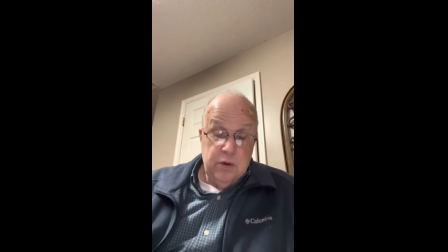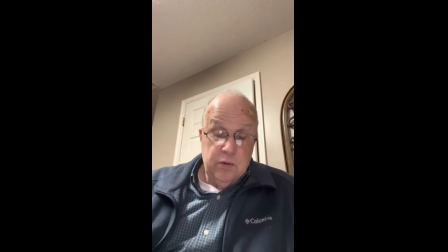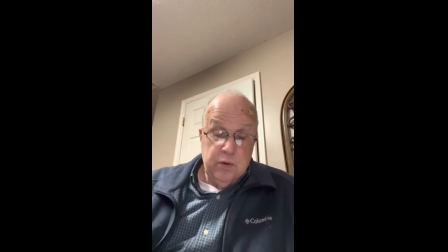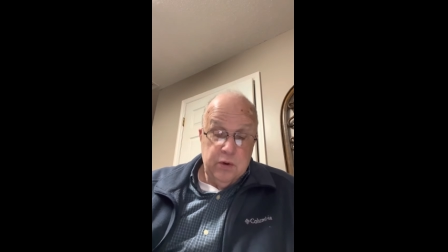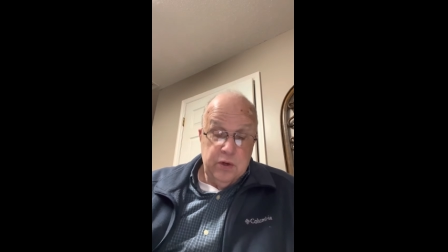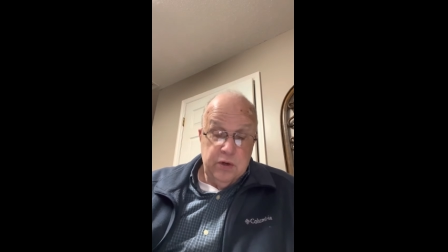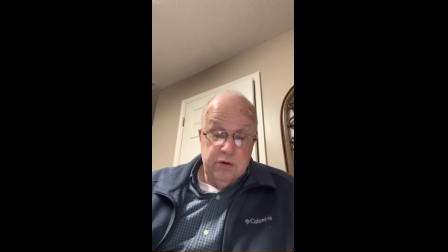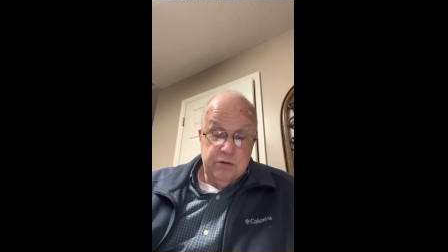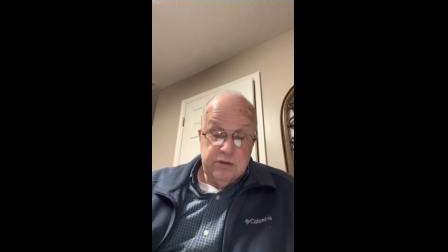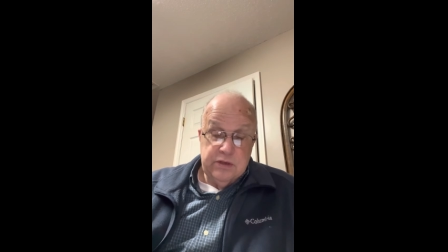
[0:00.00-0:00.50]
were
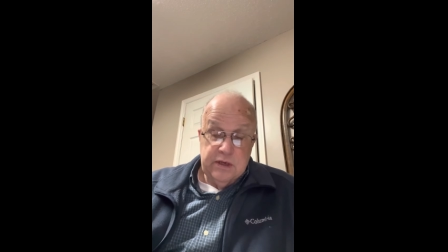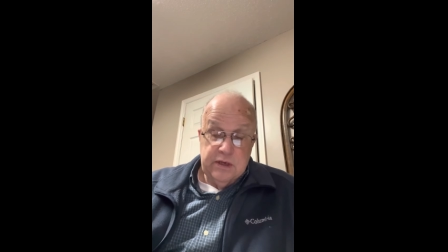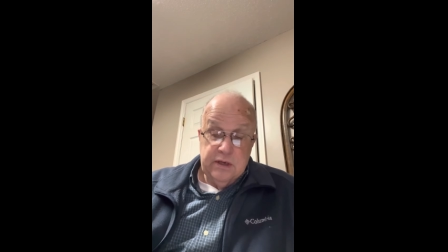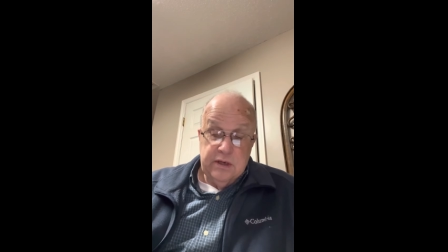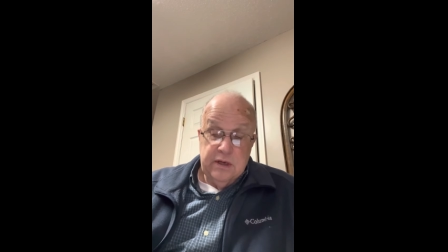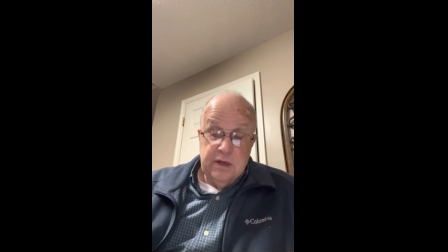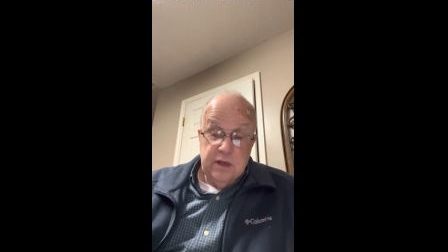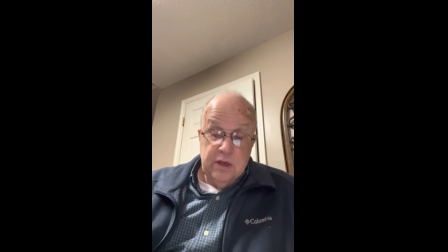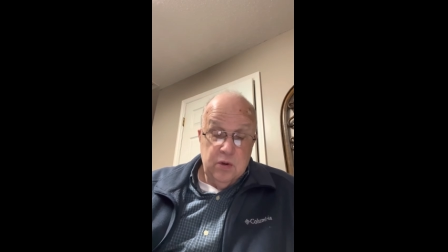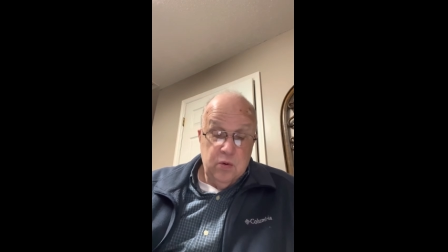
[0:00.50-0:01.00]

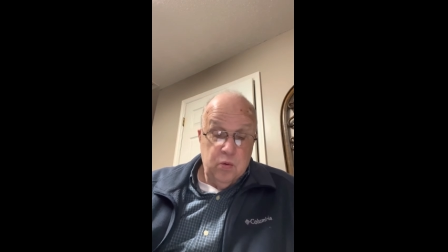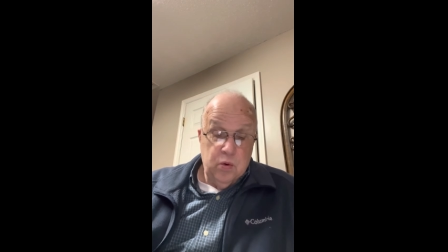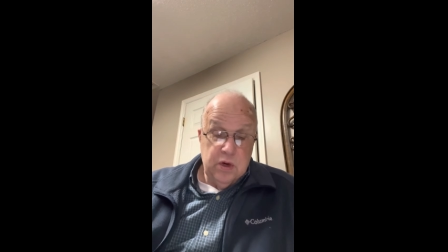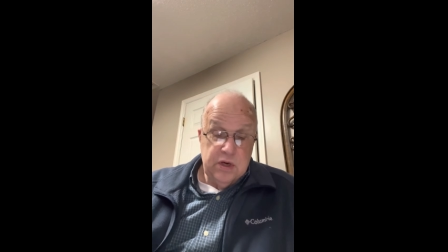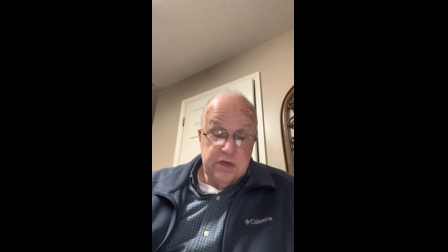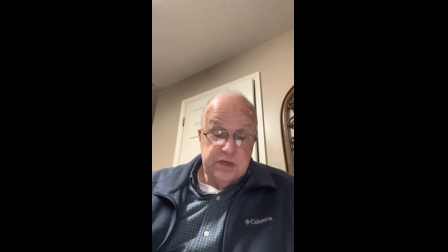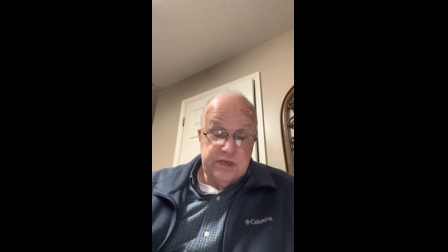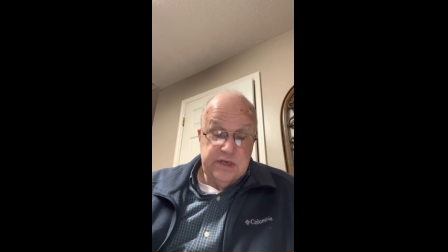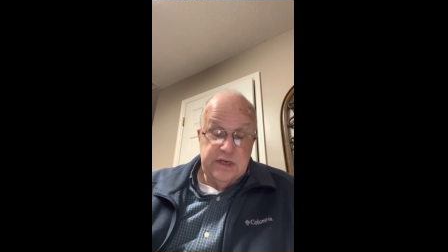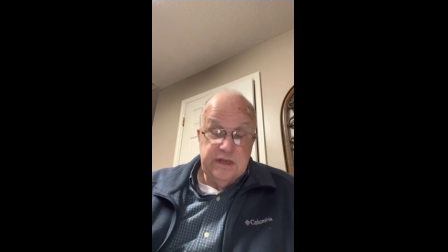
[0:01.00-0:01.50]
using
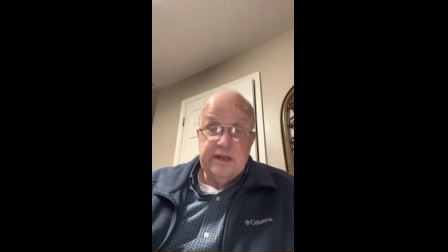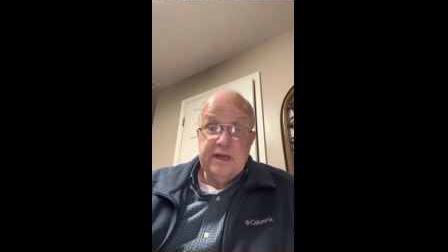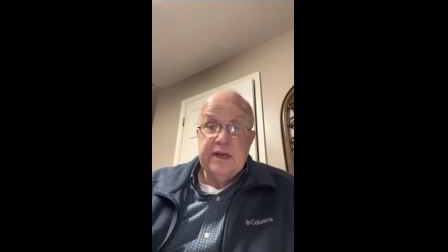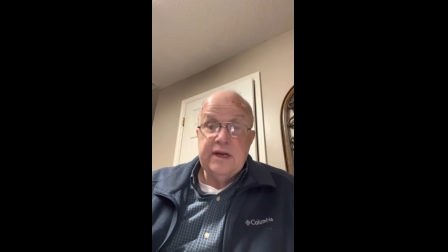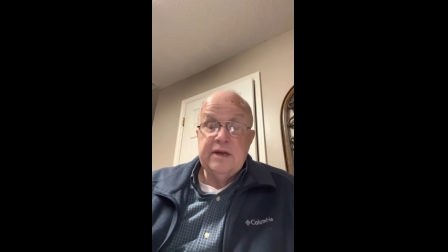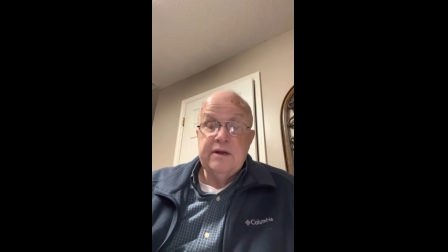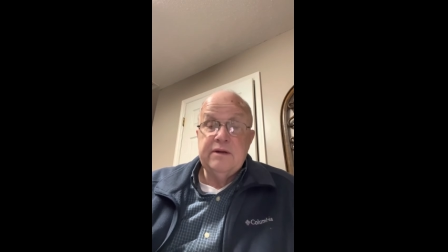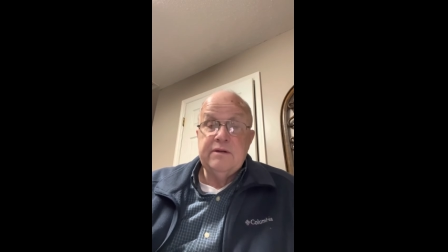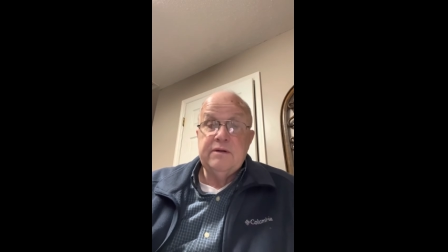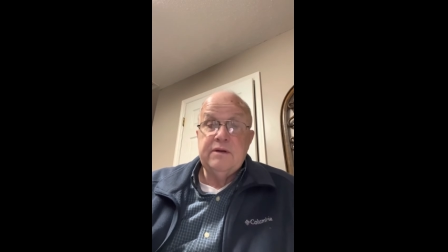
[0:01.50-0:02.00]
what she
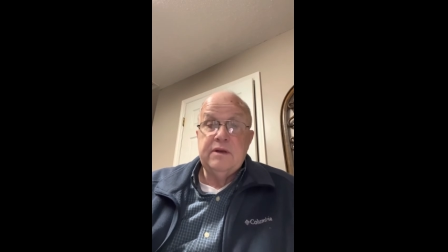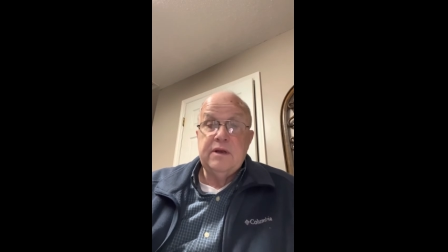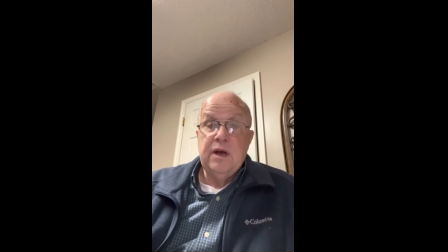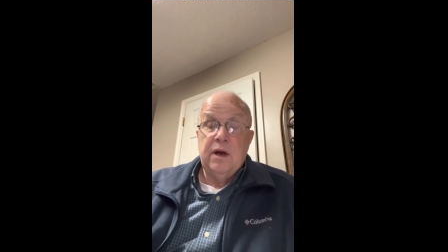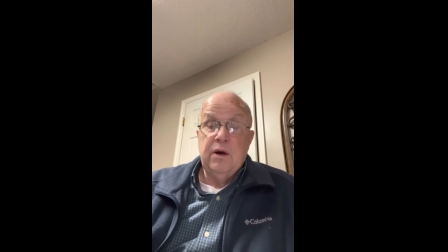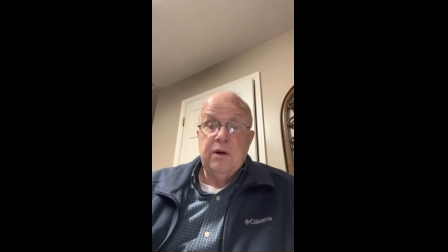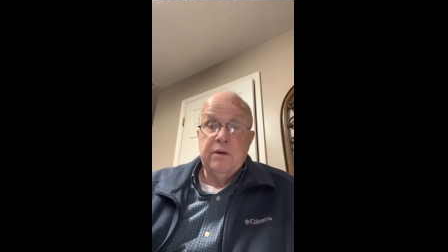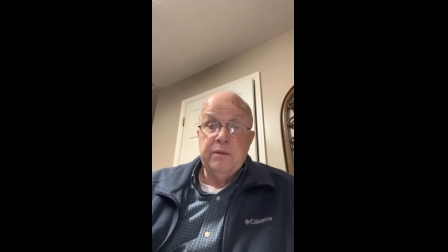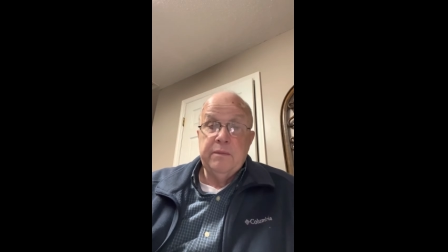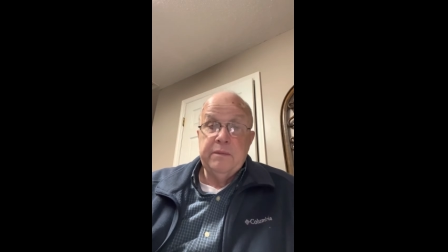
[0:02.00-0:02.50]
then
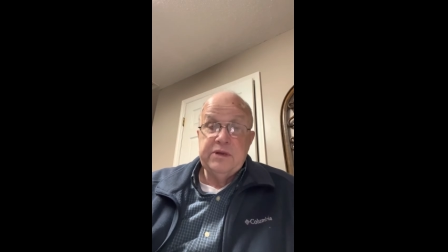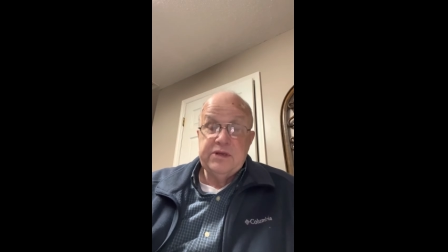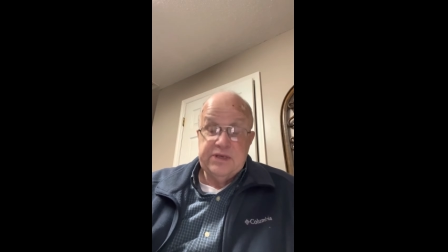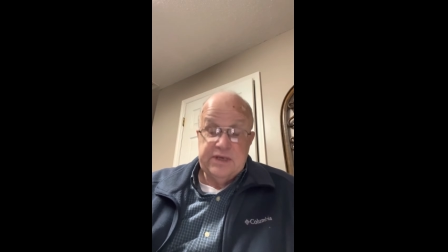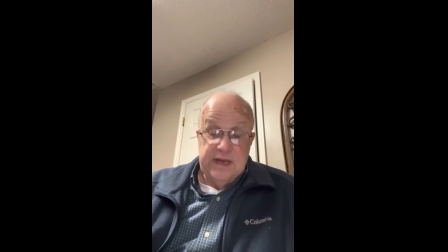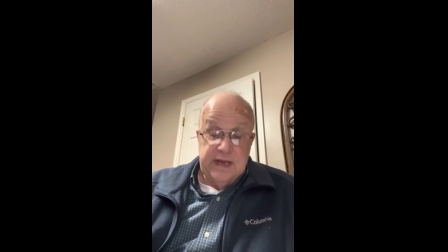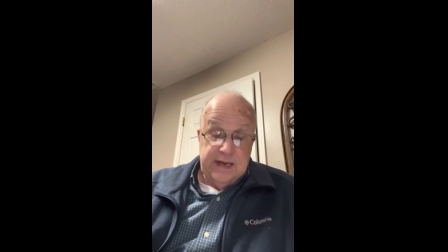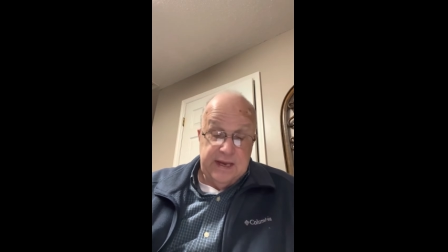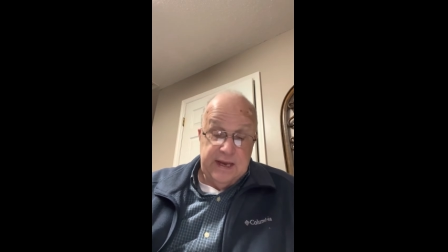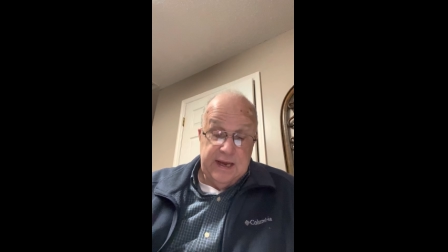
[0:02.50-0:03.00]
called
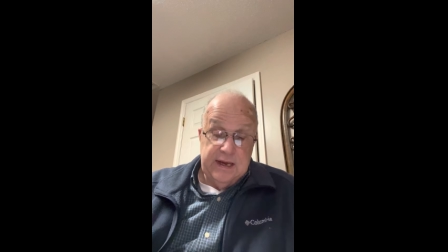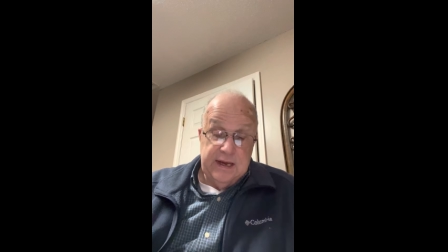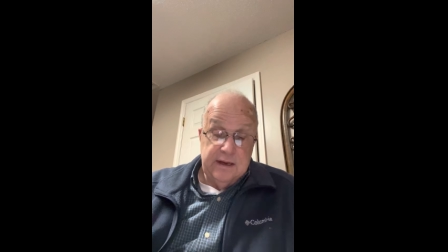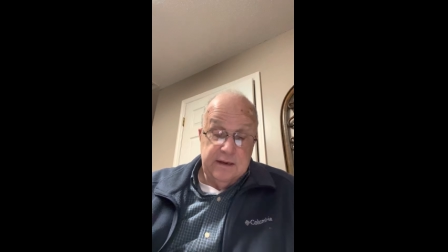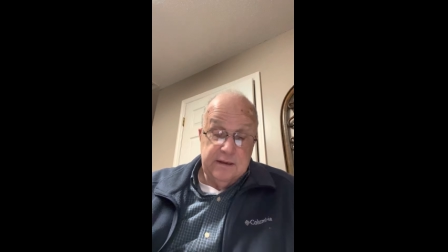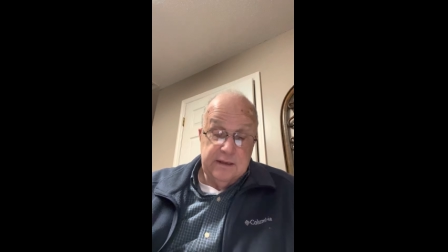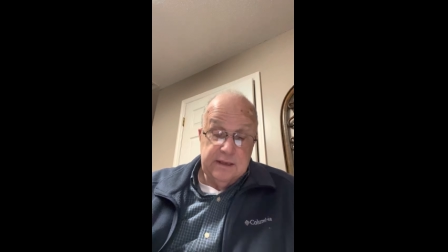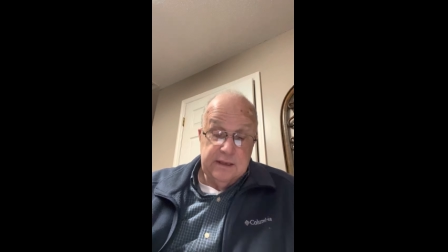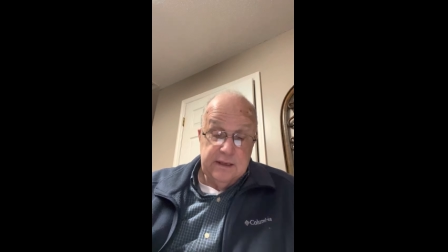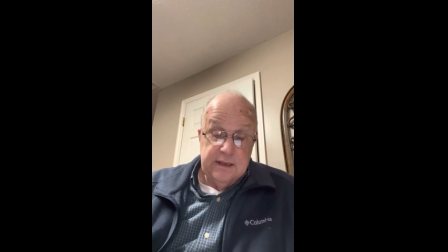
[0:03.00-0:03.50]
mistake out.